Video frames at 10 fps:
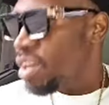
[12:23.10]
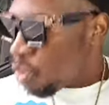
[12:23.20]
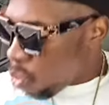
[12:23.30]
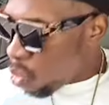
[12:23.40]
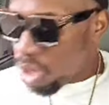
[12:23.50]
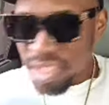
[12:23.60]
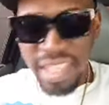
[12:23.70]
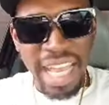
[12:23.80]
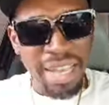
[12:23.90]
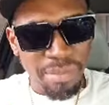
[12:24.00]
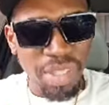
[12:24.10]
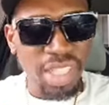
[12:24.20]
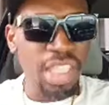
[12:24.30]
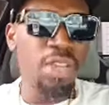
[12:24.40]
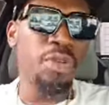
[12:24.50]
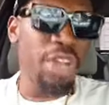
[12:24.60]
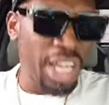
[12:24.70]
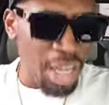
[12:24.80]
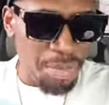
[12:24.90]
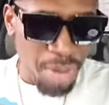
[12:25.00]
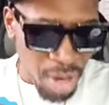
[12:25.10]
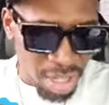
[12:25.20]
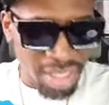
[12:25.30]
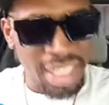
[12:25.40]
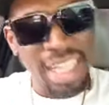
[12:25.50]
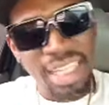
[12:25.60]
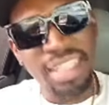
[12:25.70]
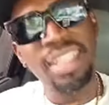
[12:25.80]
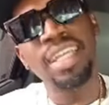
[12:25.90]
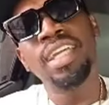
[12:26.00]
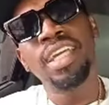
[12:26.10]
hosts, M C, radio personality,